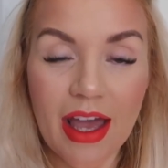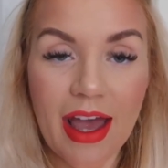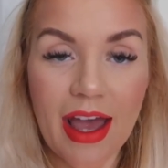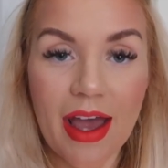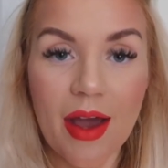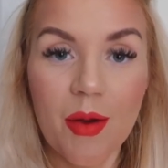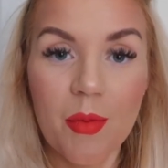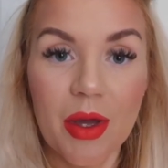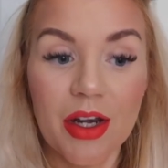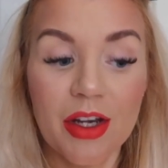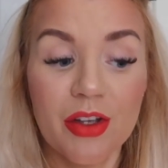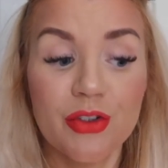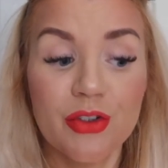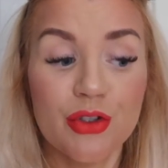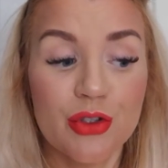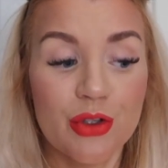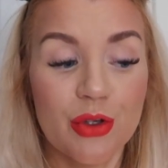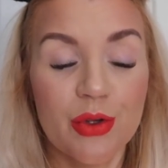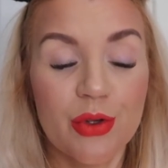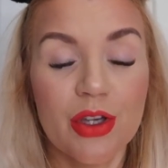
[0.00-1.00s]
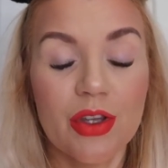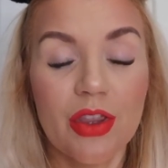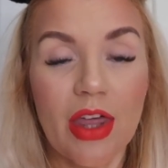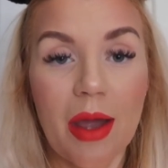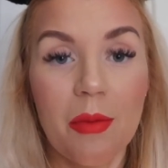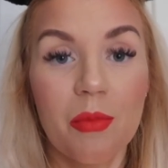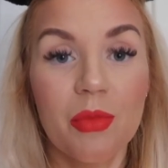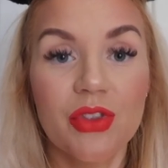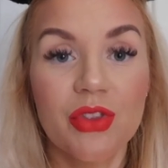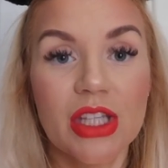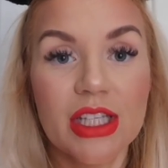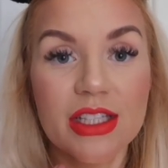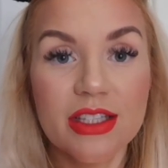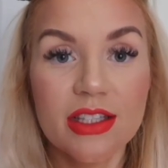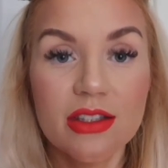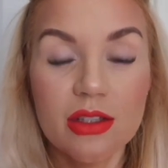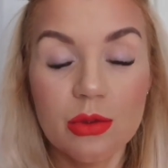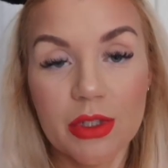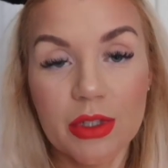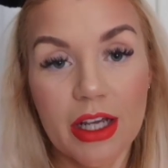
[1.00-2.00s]
and I'll show you them, but this
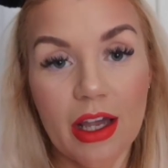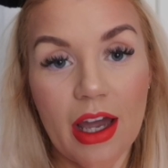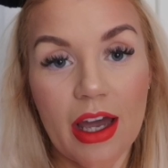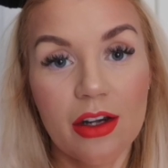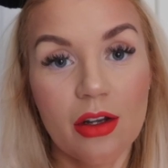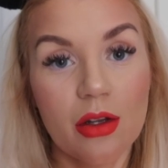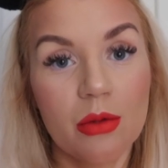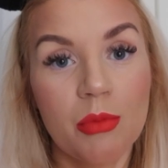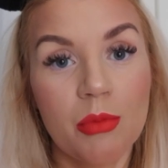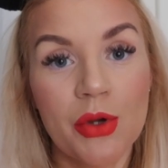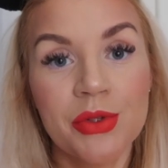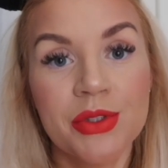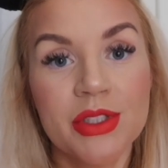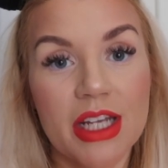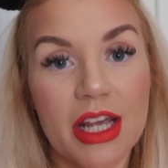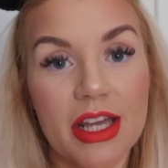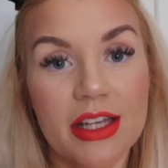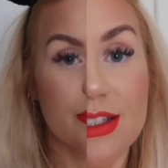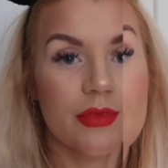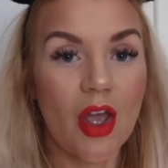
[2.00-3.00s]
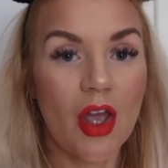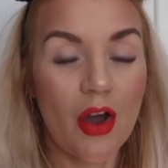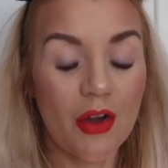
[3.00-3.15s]
is the one I had on most days.